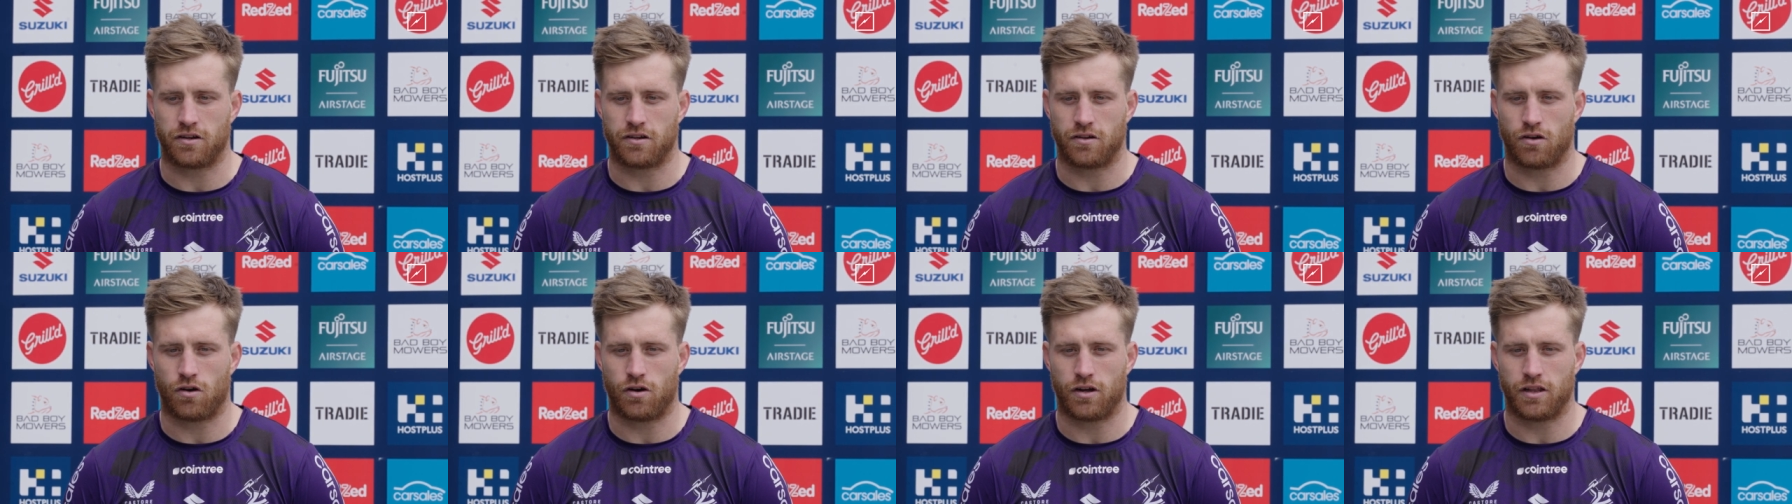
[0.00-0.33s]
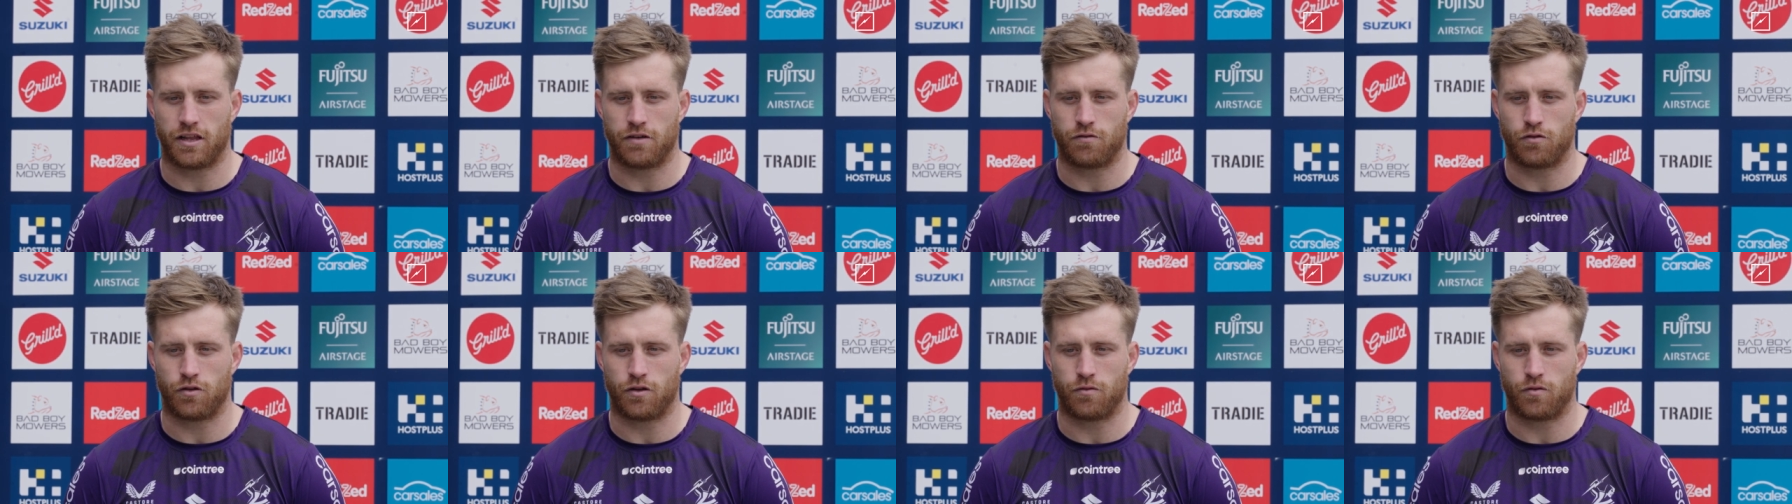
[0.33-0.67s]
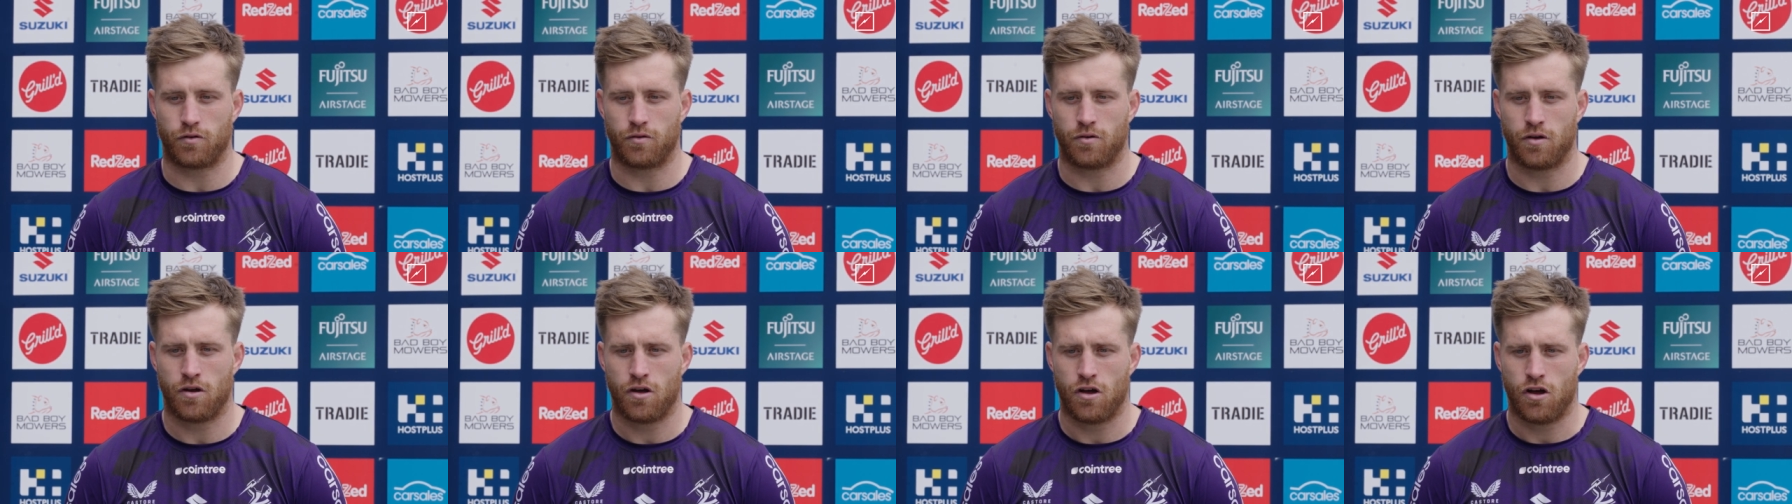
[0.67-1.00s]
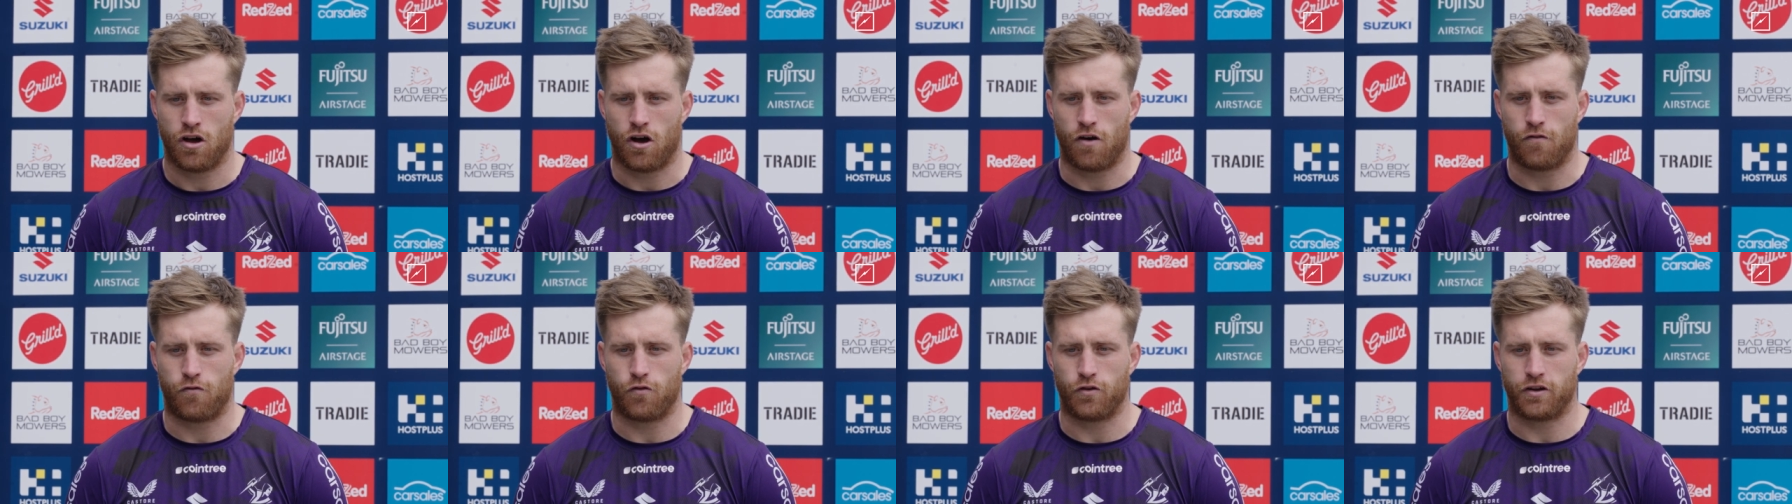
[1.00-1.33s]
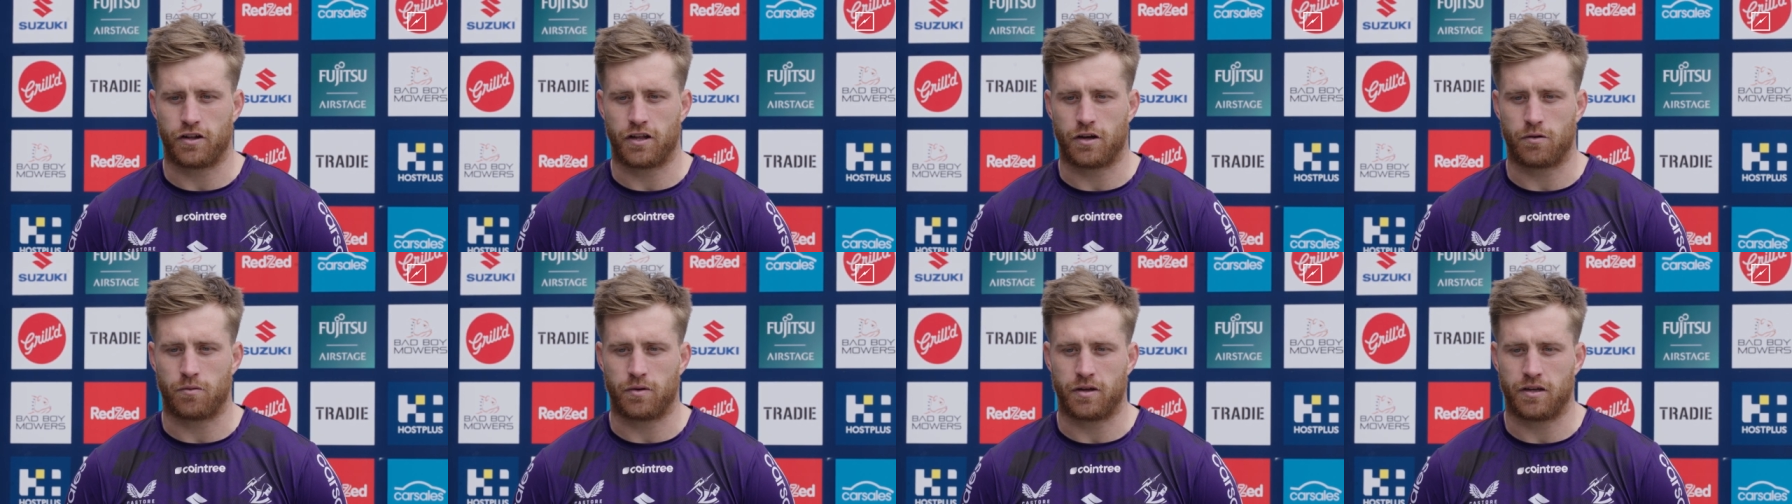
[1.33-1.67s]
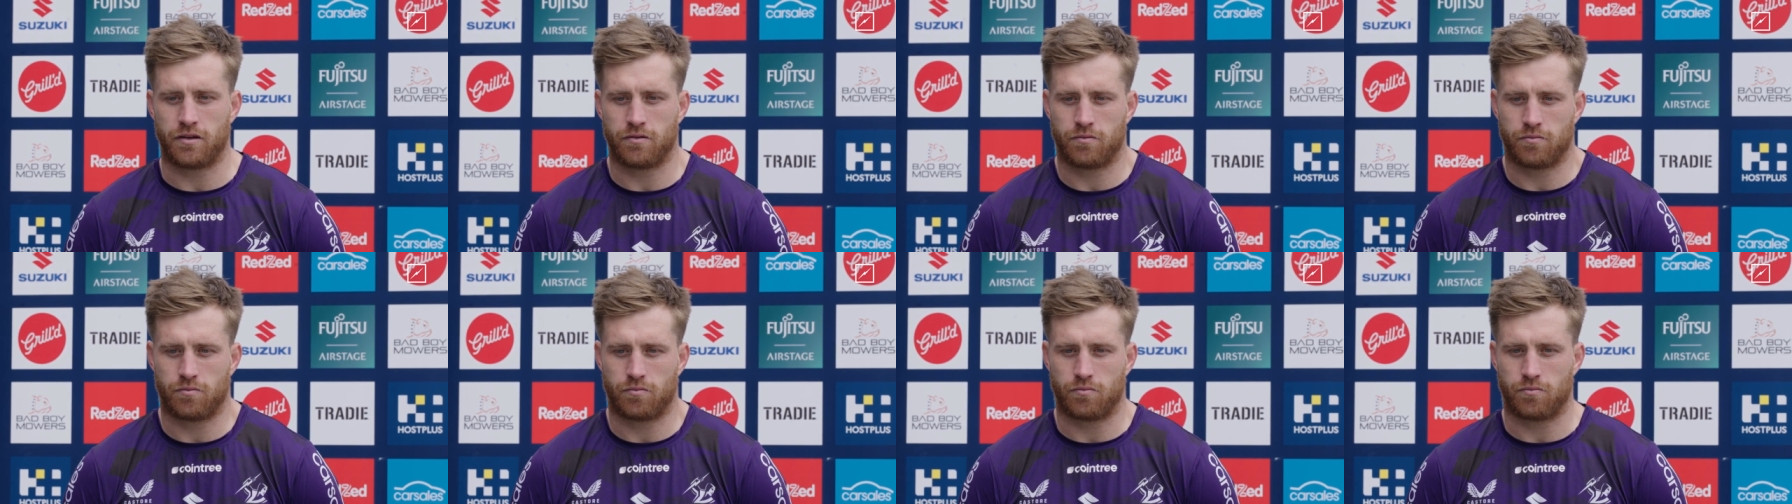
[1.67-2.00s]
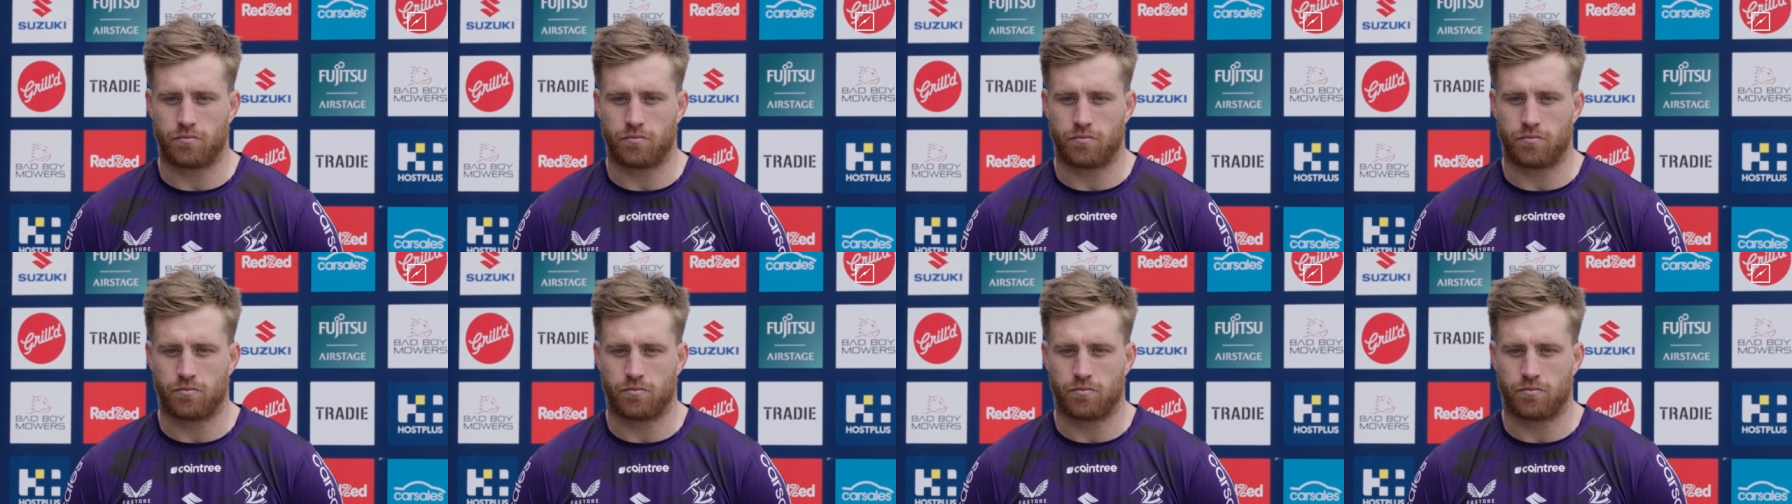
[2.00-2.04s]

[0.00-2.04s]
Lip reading: and high level of footy that we